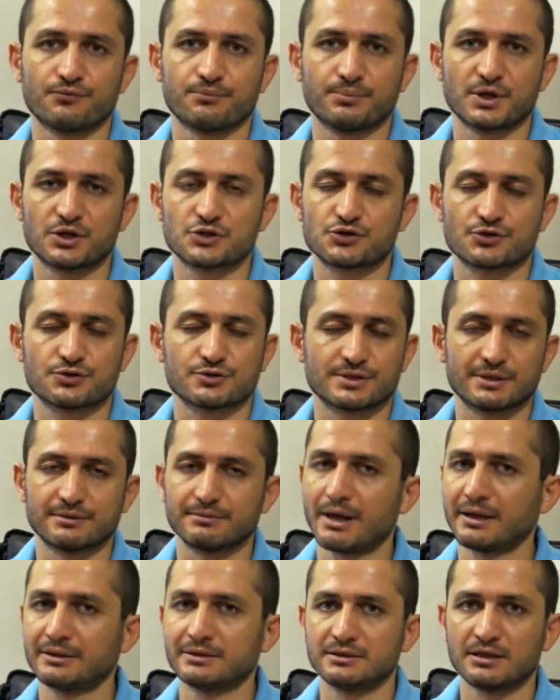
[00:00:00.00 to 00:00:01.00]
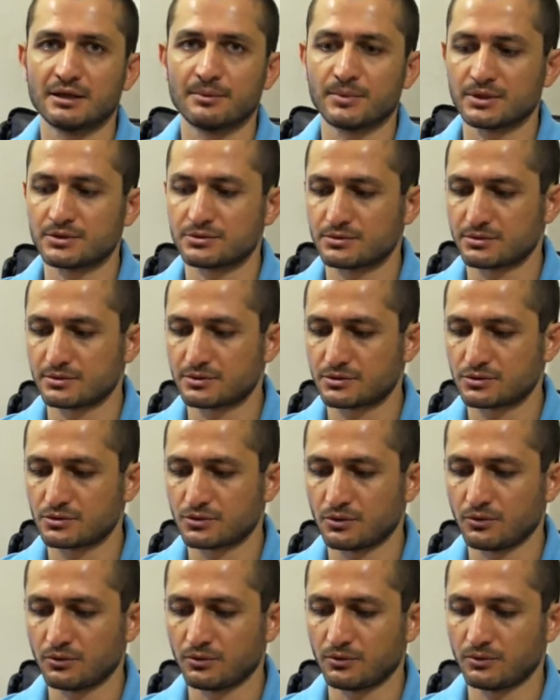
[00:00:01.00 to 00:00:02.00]
pictures and edit them and
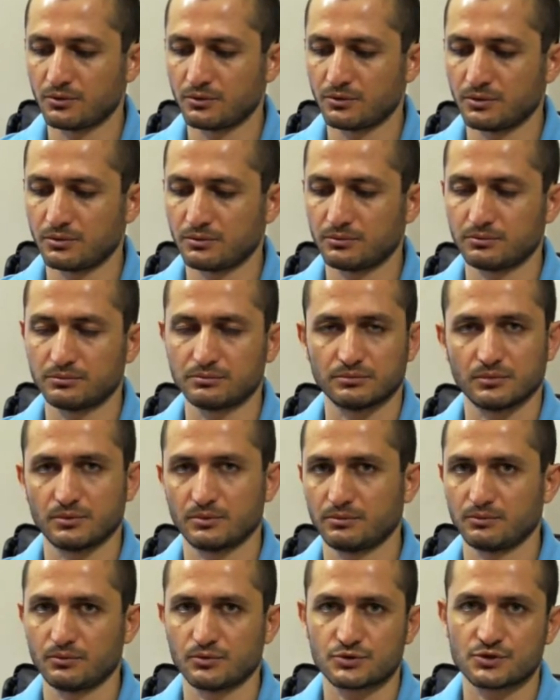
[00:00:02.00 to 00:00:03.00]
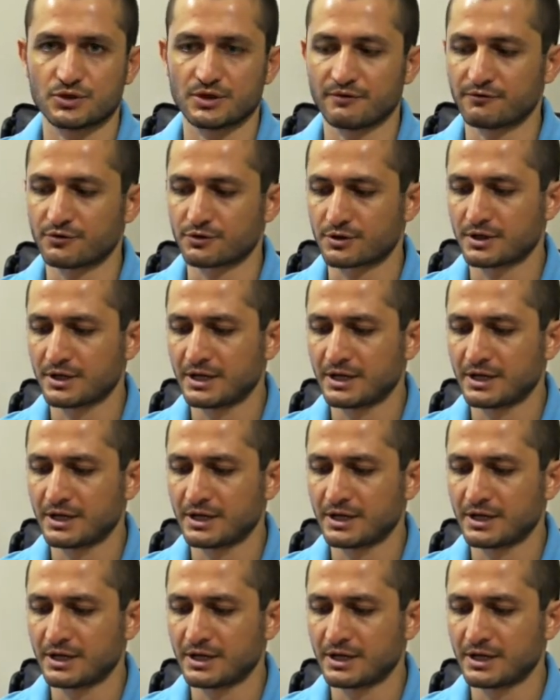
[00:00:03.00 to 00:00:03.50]
so whatsoever.